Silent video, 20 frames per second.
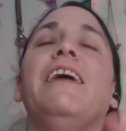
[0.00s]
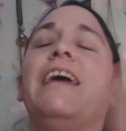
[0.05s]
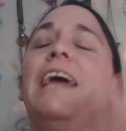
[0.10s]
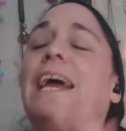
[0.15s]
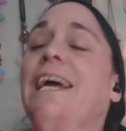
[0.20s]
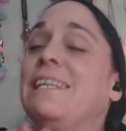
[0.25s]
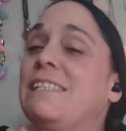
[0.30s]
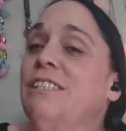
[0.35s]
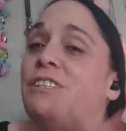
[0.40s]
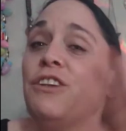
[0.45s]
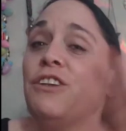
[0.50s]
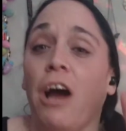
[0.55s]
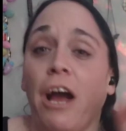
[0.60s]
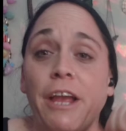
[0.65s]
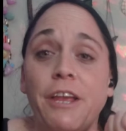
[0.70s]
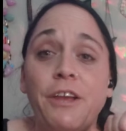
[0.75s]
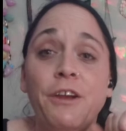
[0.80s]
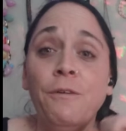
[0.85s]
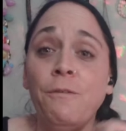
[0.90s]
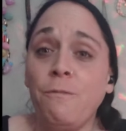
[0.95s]
it's
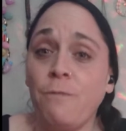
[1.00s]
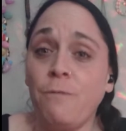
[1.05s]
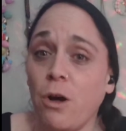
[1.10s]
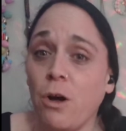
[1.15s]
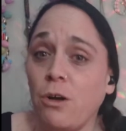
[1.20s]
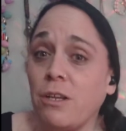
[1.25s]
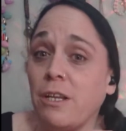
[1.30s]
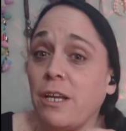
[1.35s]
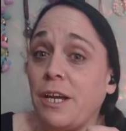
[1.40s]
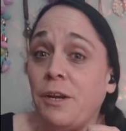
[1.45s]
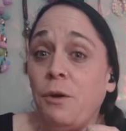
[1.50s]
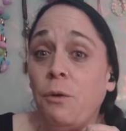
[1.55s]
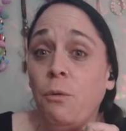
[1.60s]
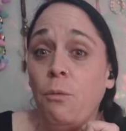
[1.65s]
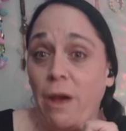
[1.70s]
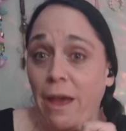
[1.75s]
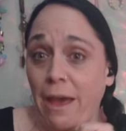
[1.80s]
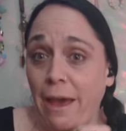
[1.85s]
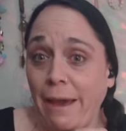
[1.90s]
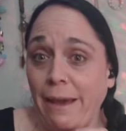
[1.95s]
not your fault in a
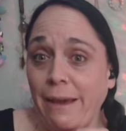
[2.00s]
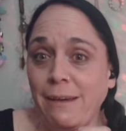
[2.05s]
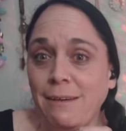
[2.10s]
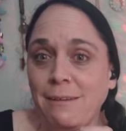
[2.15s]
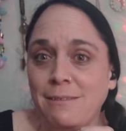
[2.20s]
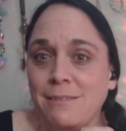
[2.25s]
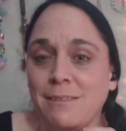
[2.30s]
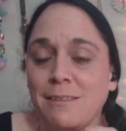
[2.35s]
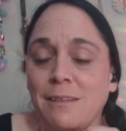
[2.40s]
way,